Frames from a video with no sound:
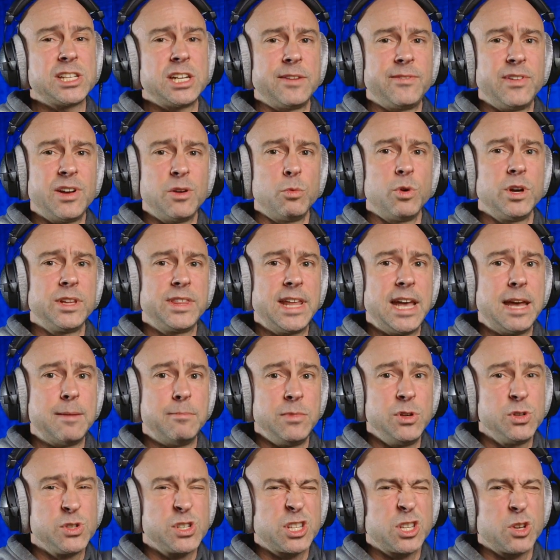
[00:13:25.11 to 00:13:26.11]
and if I want that
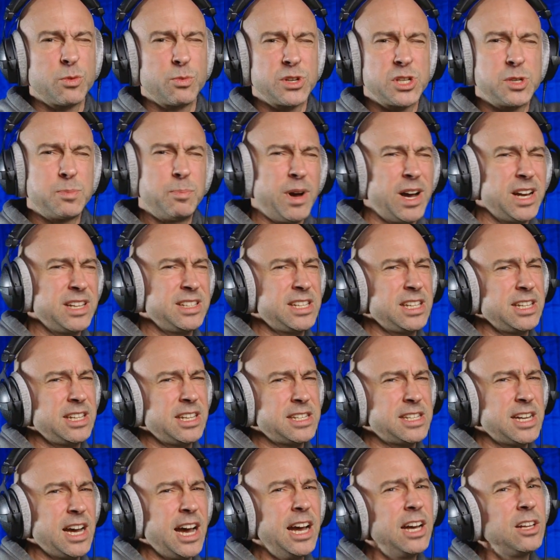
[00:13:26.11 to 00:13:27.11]
music to respond to the
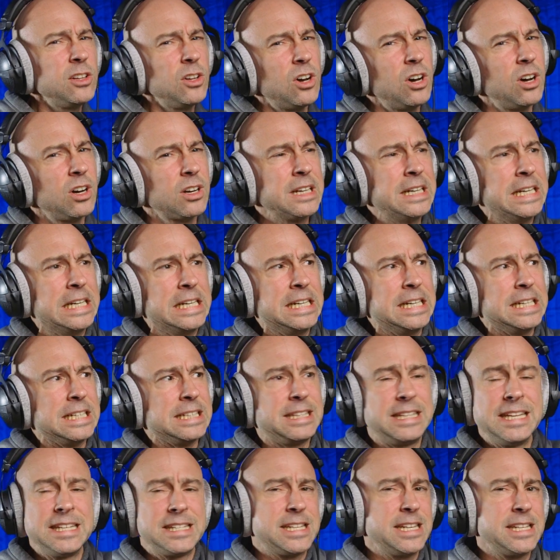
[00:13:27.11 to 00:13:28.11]
dialogue,
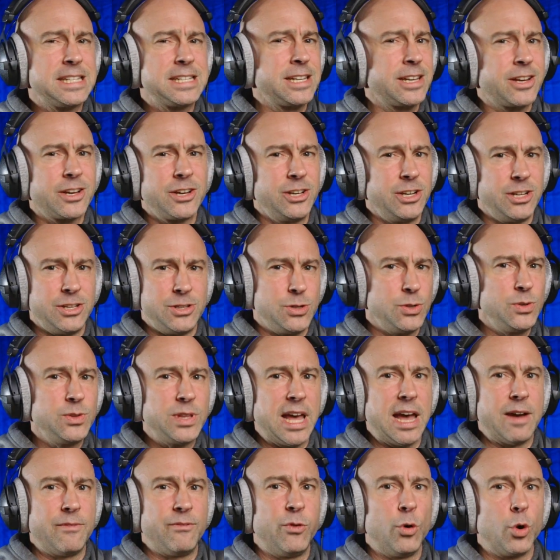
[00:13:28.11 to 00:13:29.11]
this isn't going to do
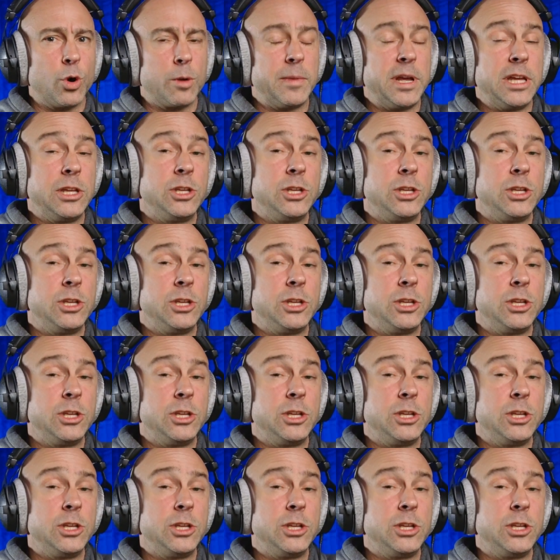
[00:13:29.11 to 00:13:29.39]
that for me.